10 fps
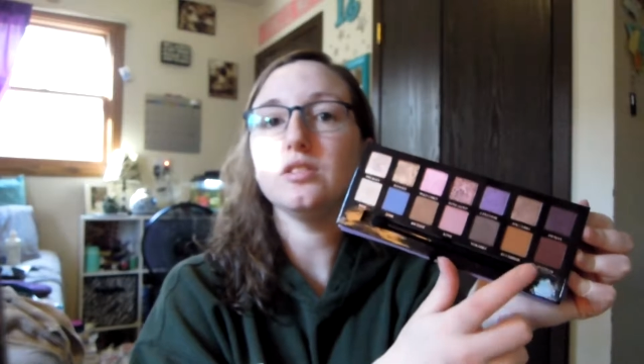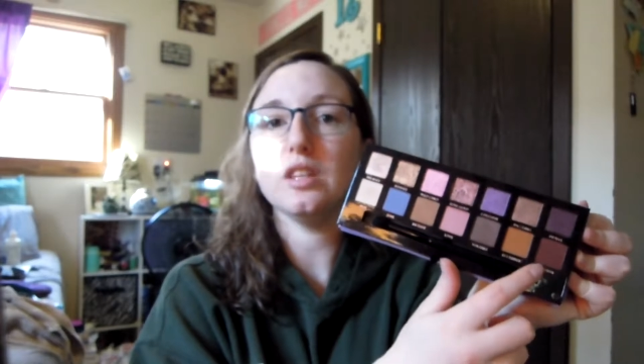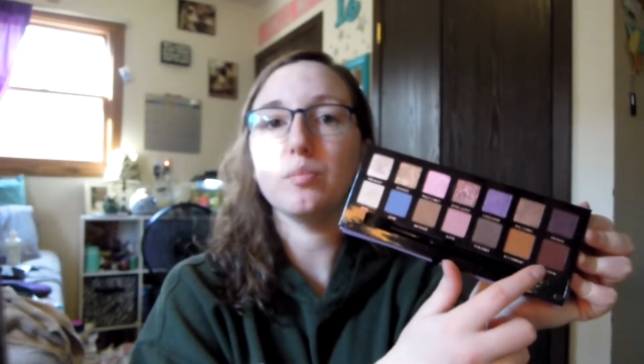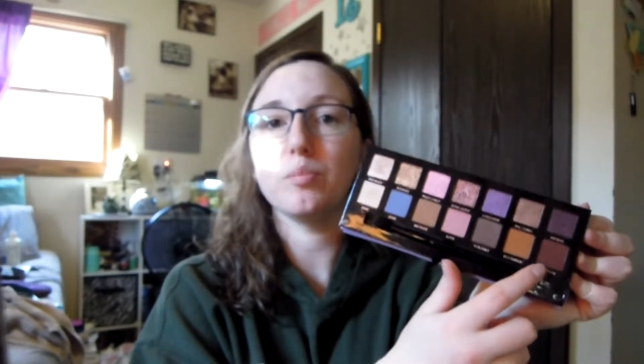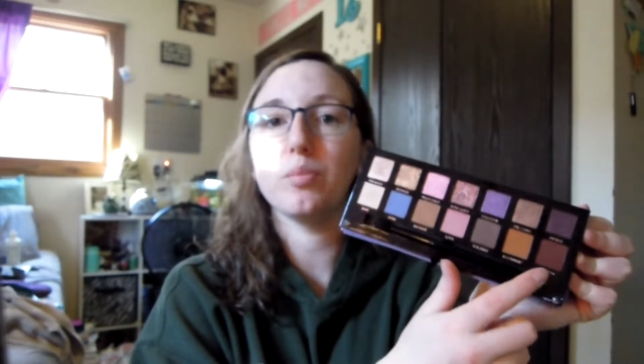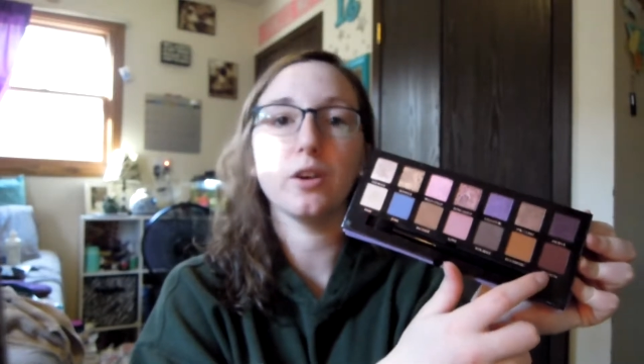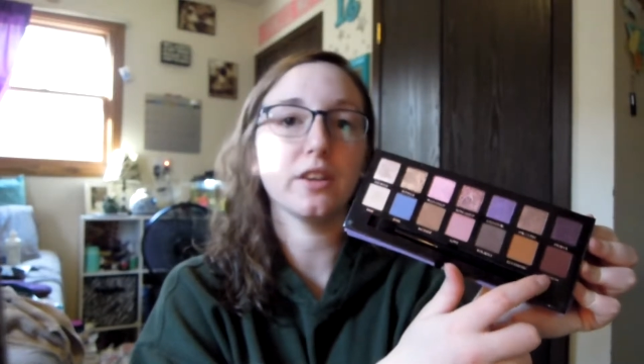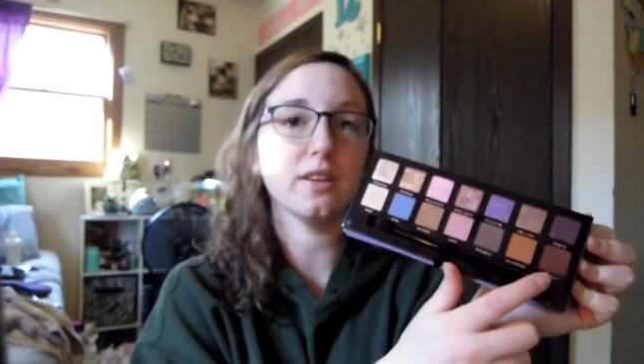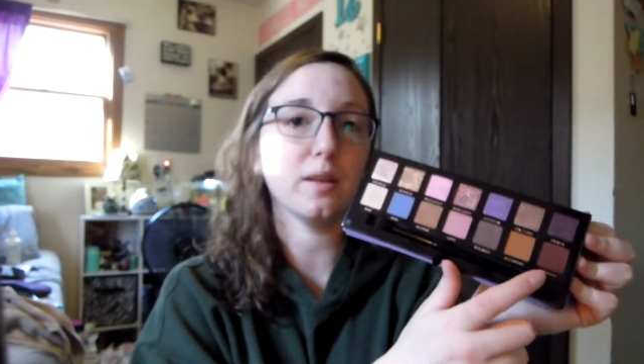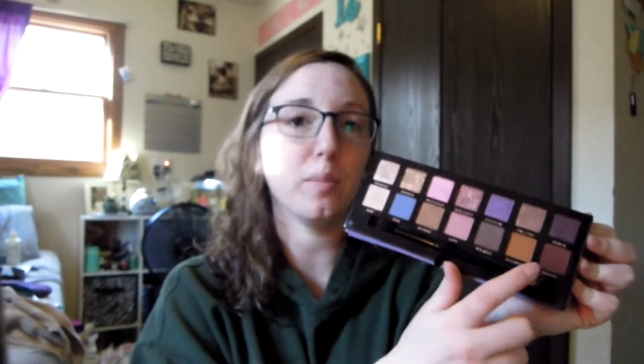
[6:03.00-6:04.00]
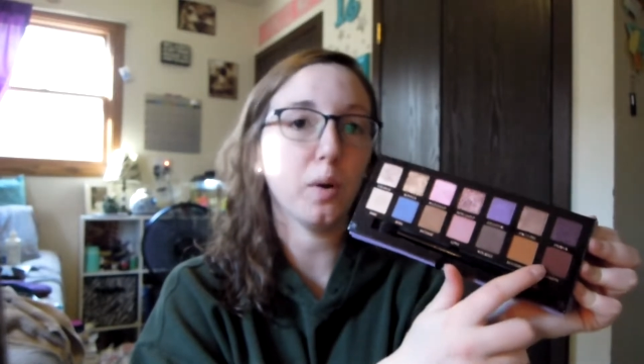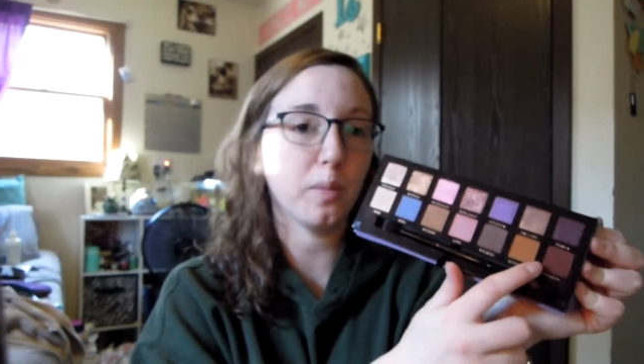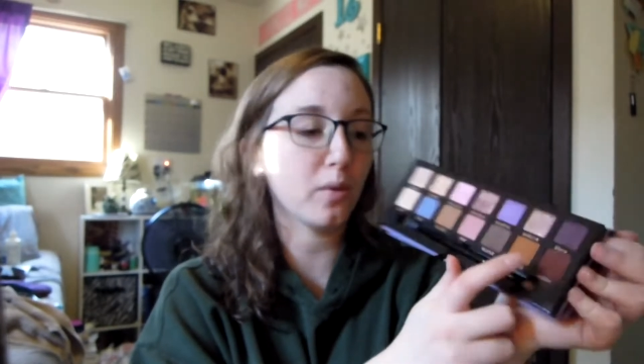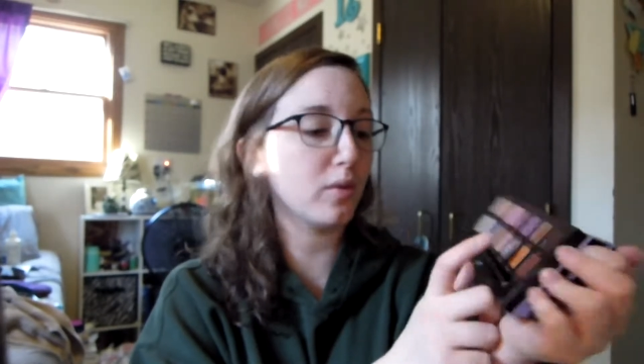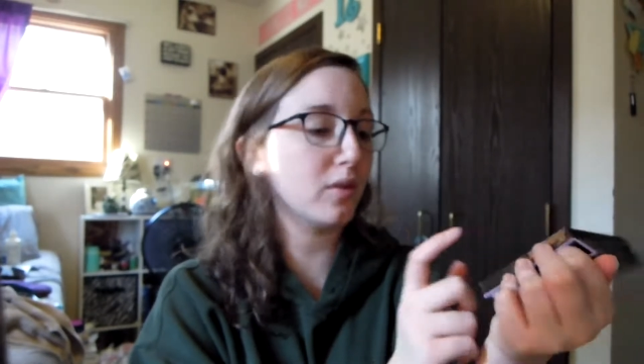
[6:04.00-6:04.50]
deep burgundy
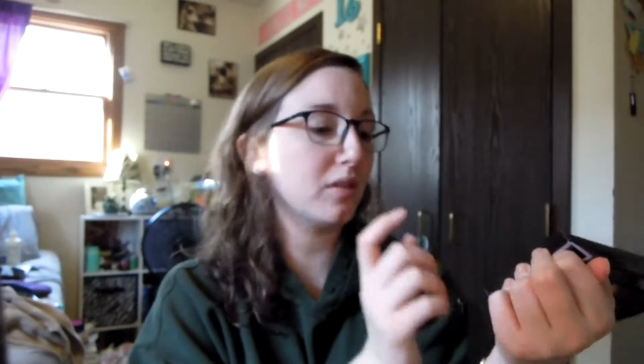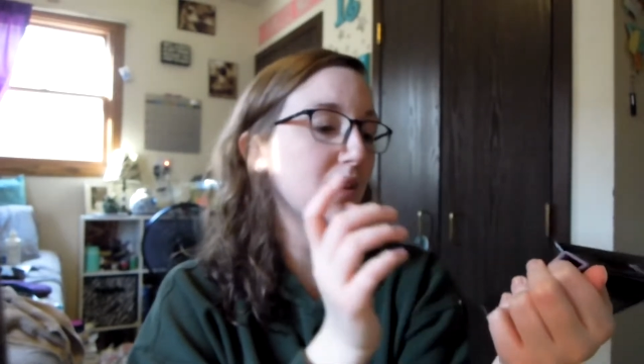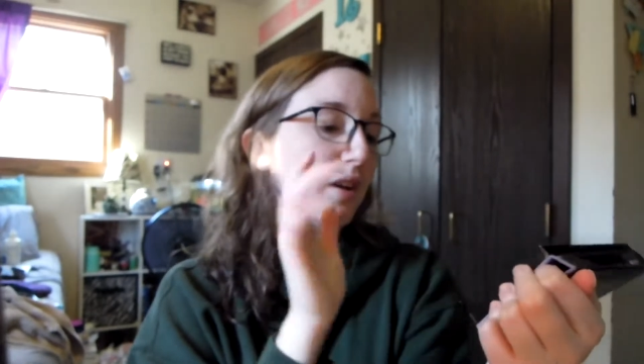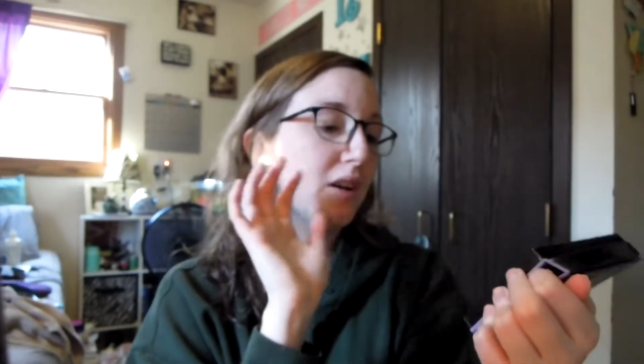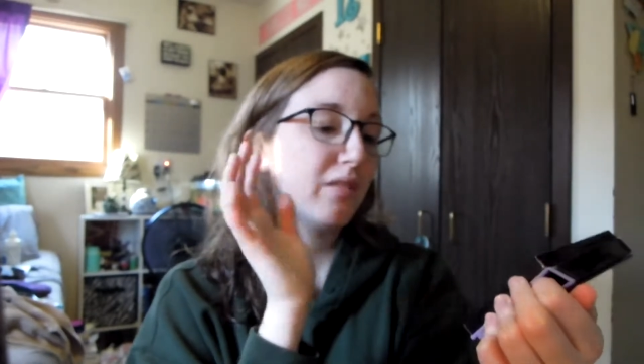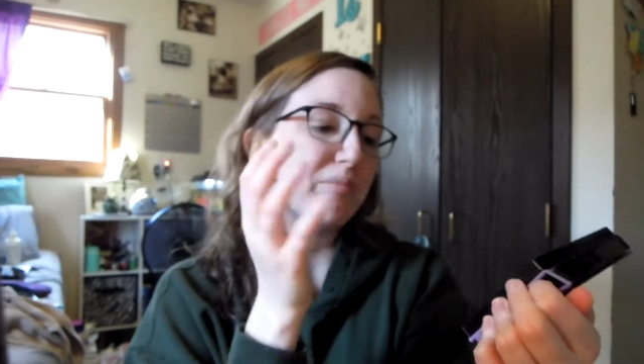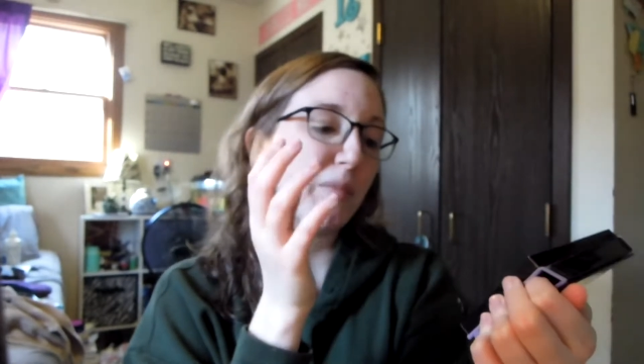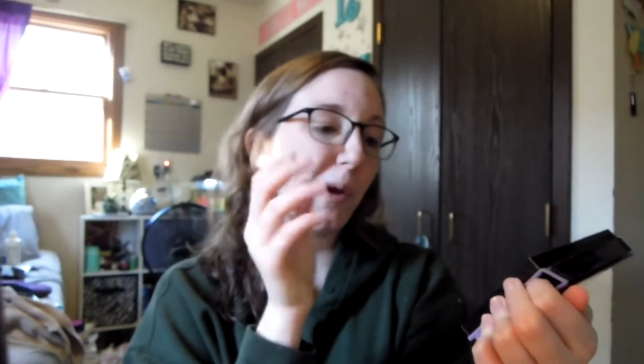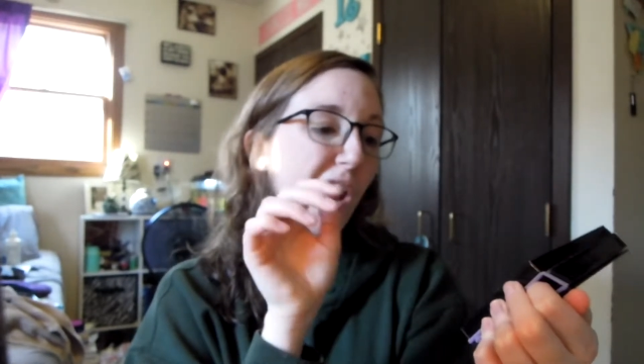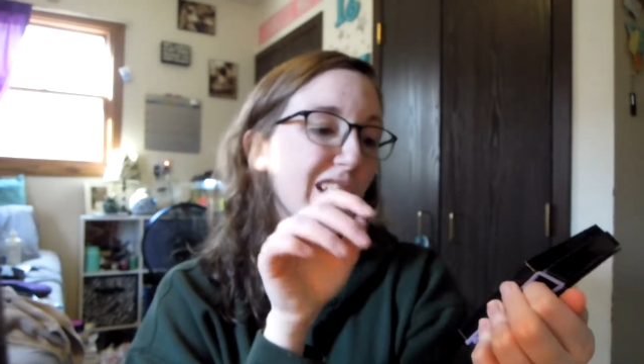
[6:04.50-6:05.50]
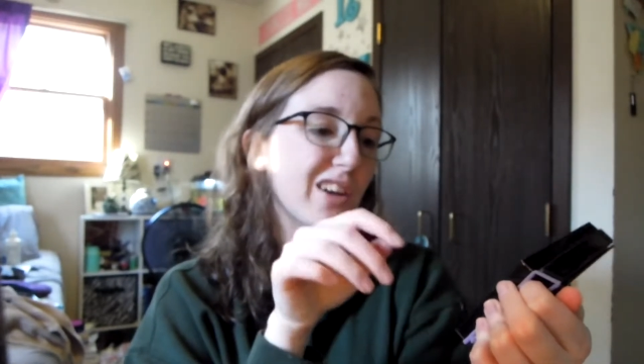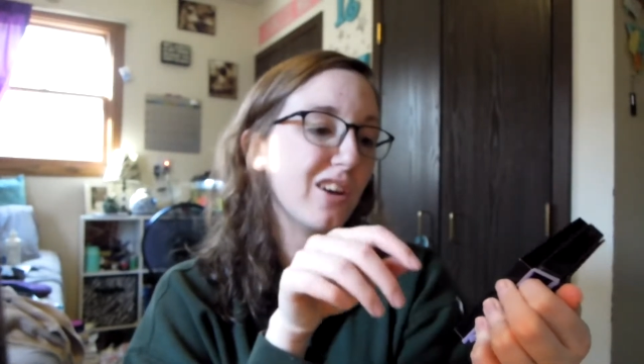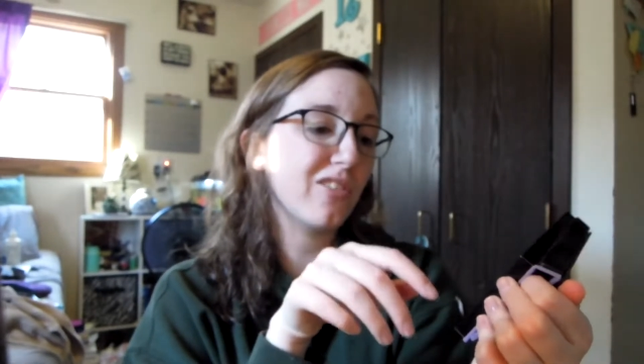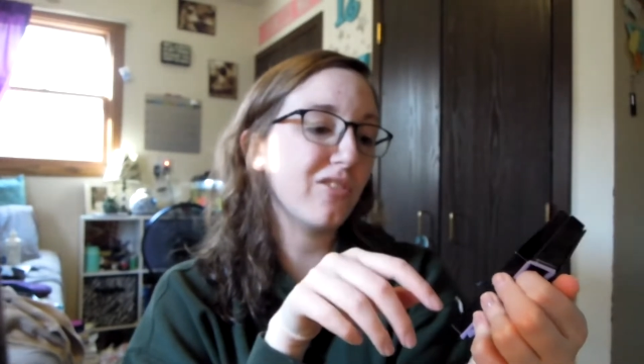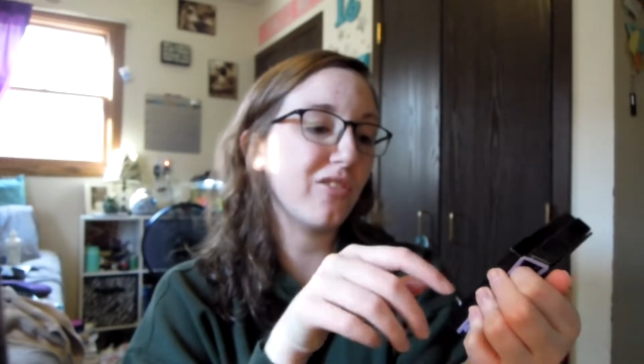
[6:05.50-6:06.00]
purple kind
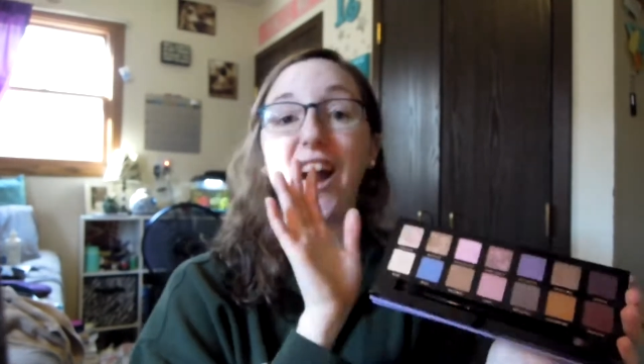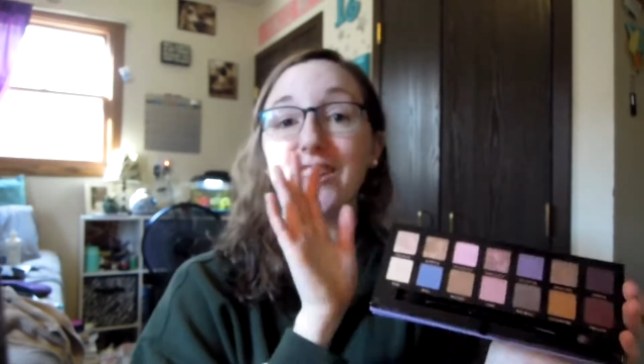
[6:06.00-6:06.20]
of.